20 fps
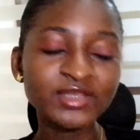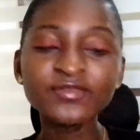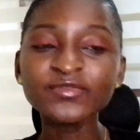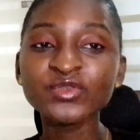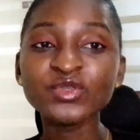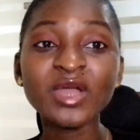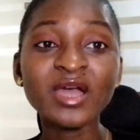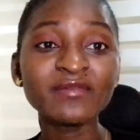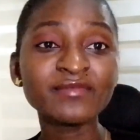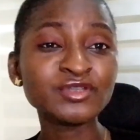
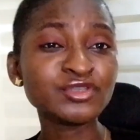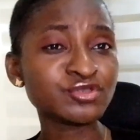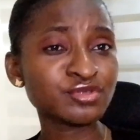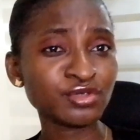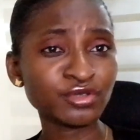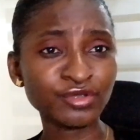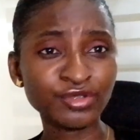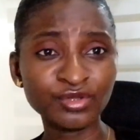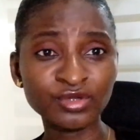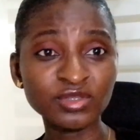If you have it,
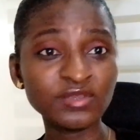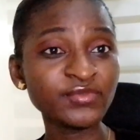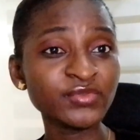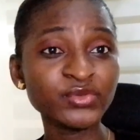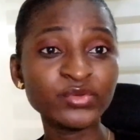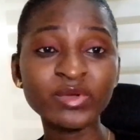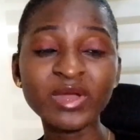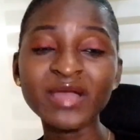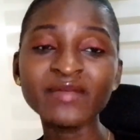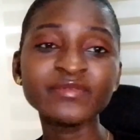you're good. If
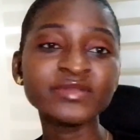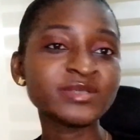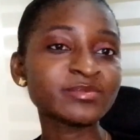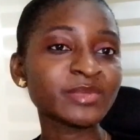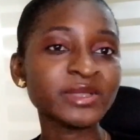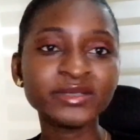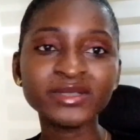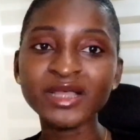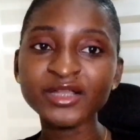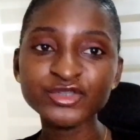you don't have it,
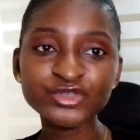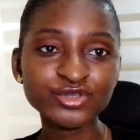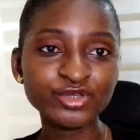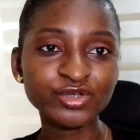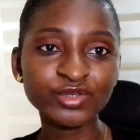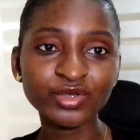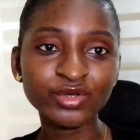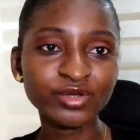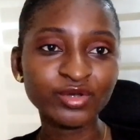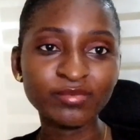man, that's
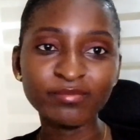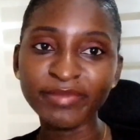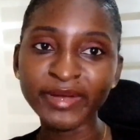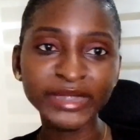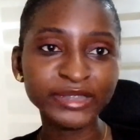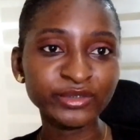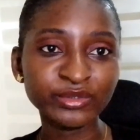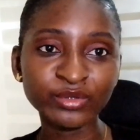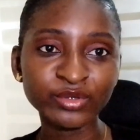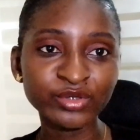your luck,
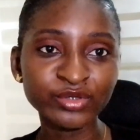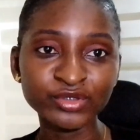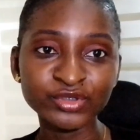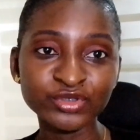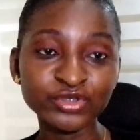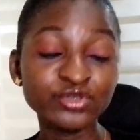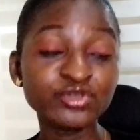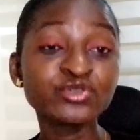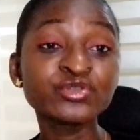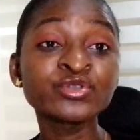bad luck on
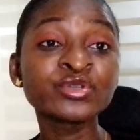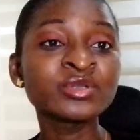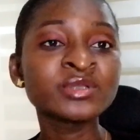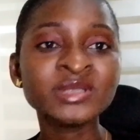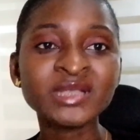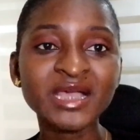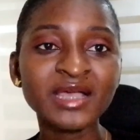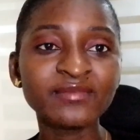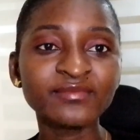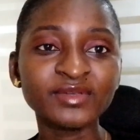you, you
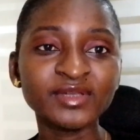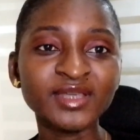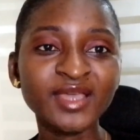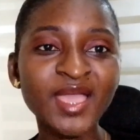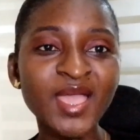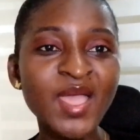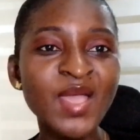don't have it.